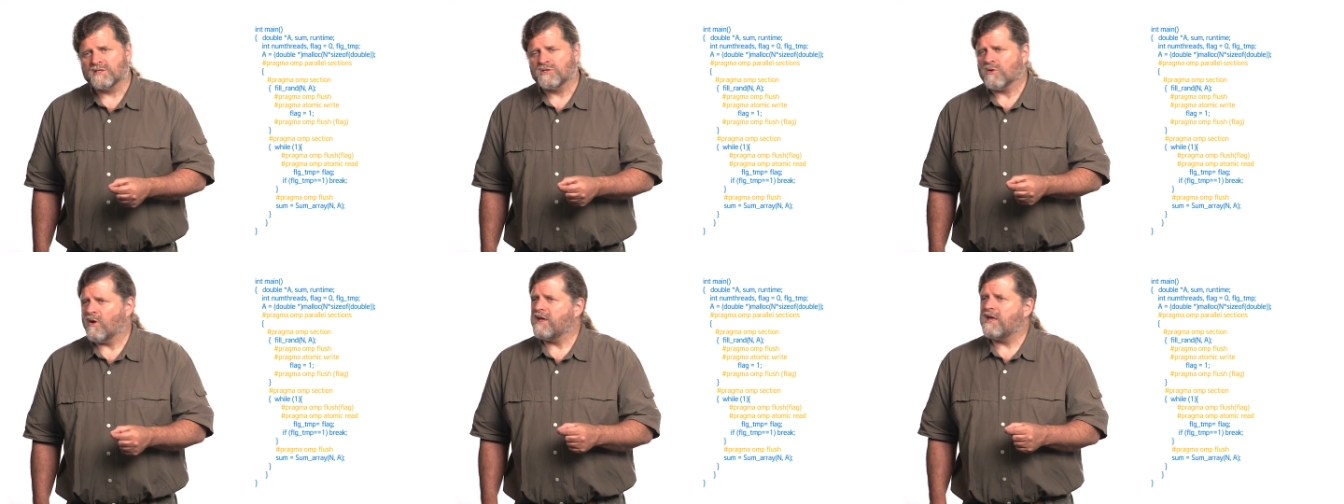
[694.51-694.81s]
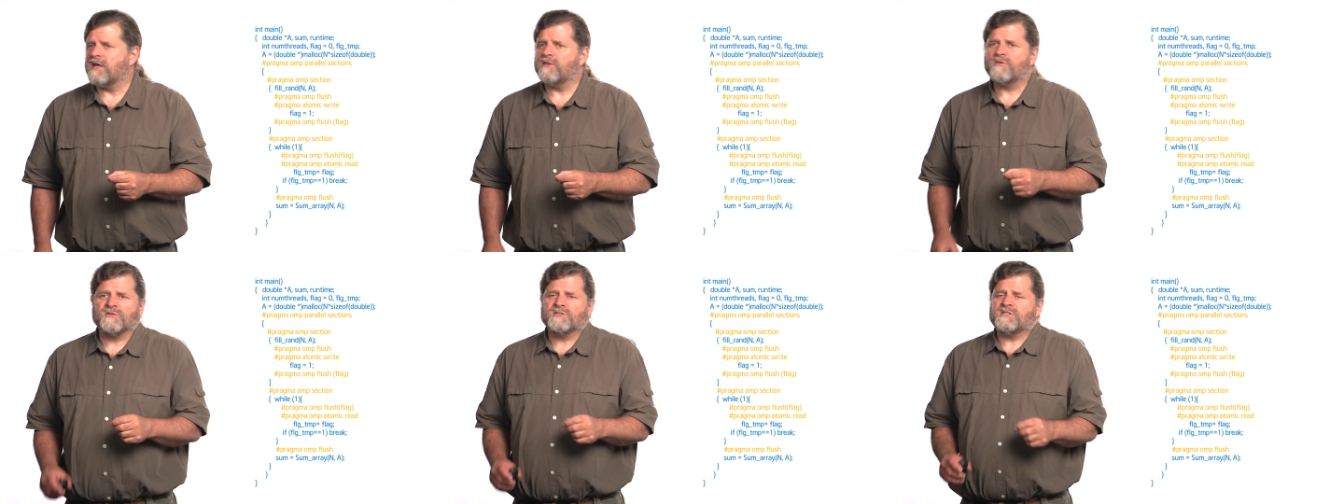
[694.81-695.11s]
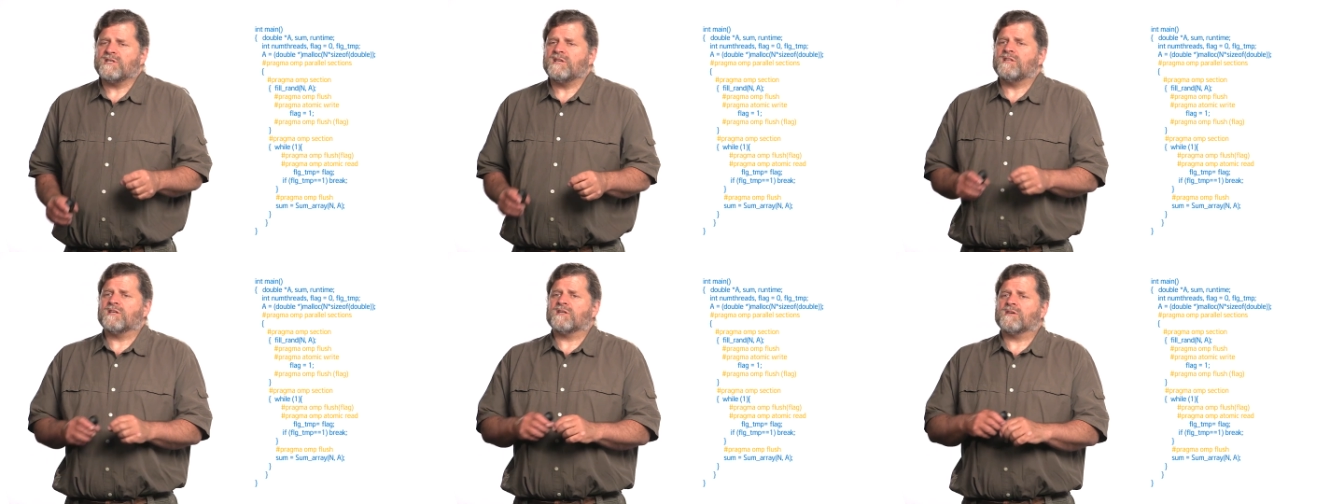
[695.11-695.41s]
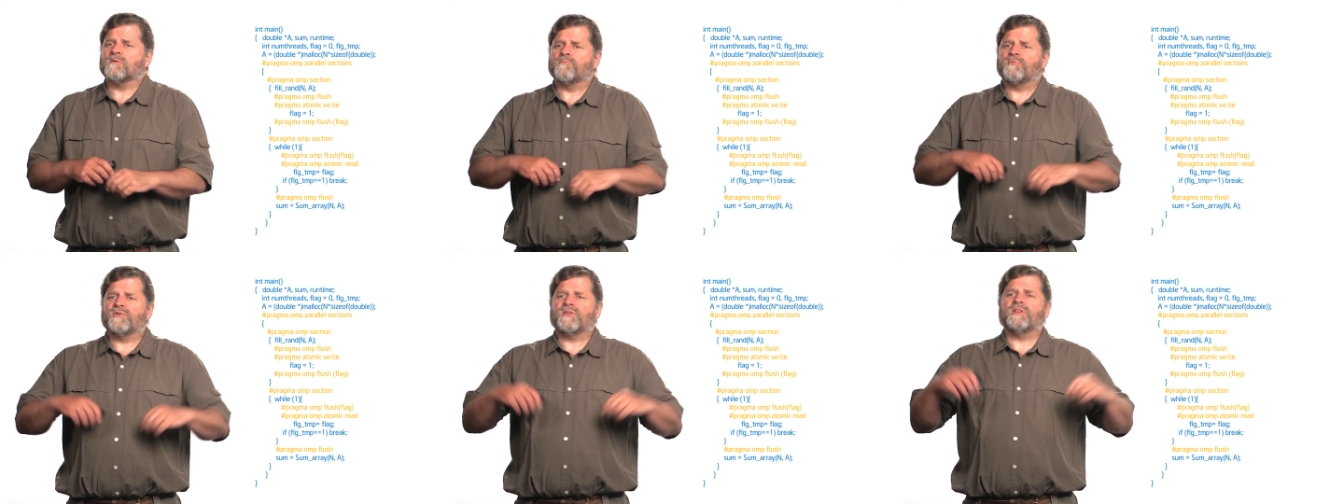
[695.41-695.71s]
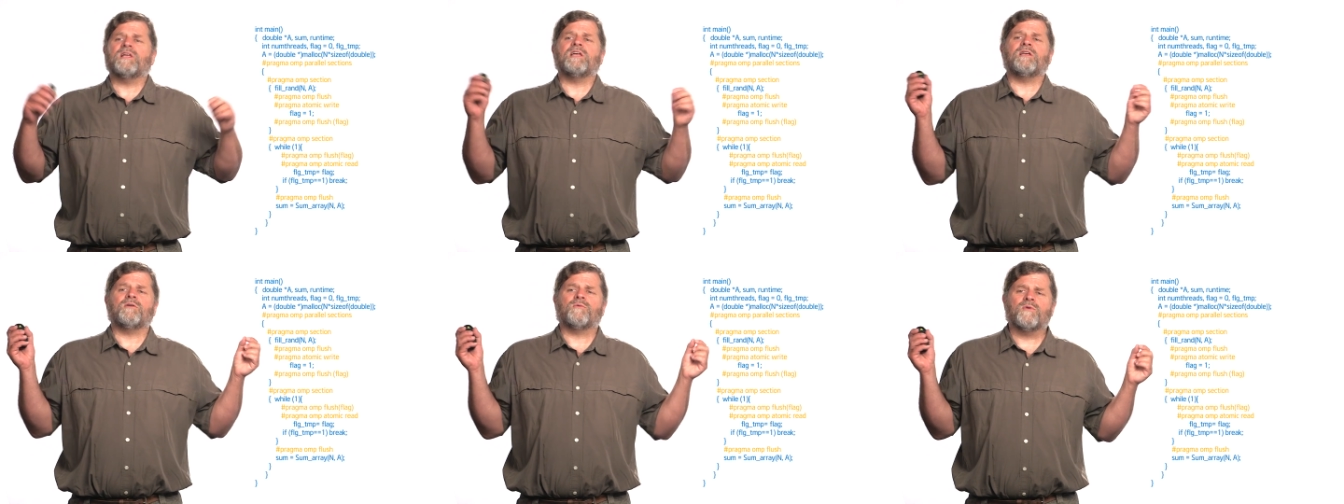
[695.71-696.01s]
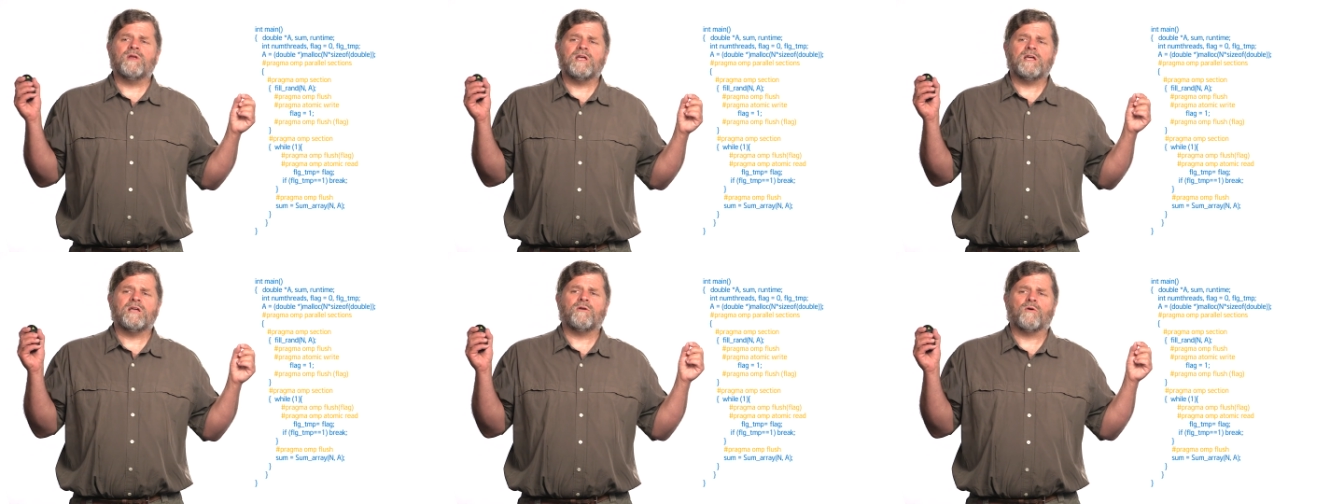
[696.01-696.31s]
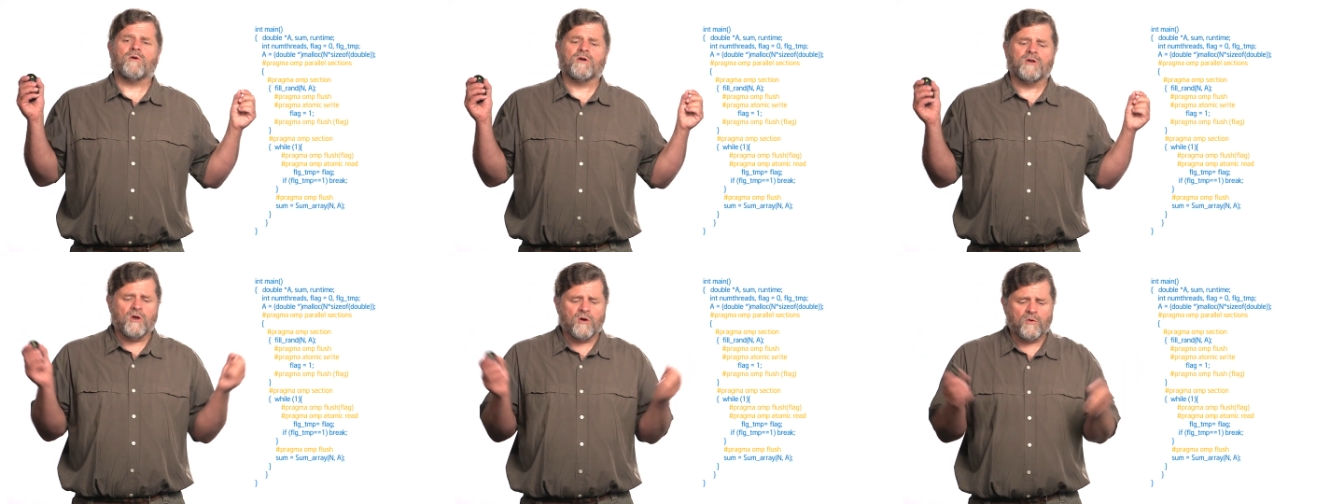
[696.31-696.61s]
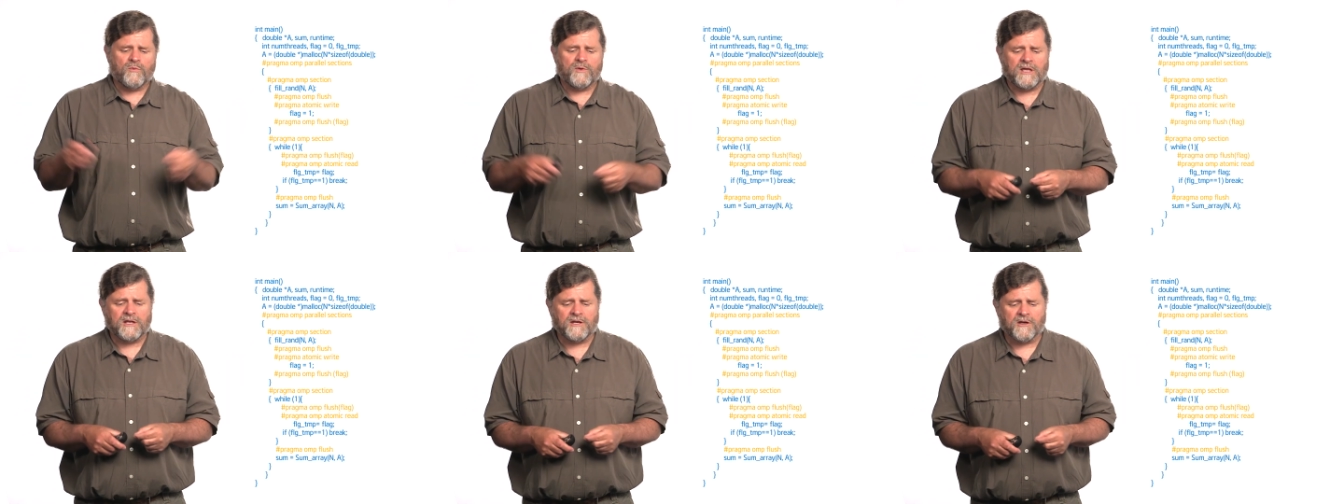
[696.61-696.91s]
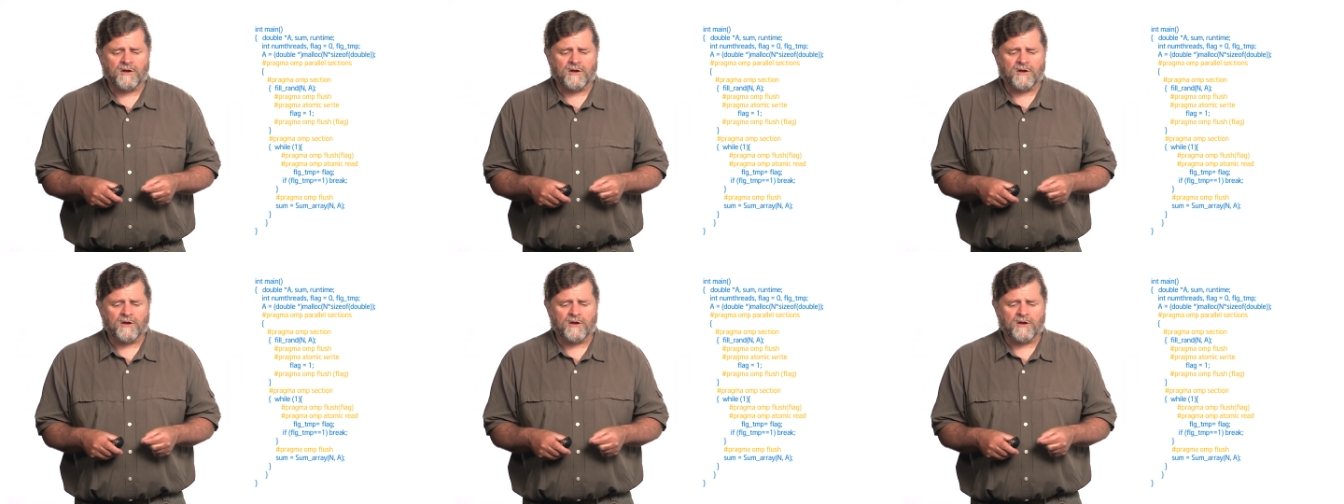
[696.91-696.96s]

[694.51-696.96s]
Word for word: So I either see the complete read or no read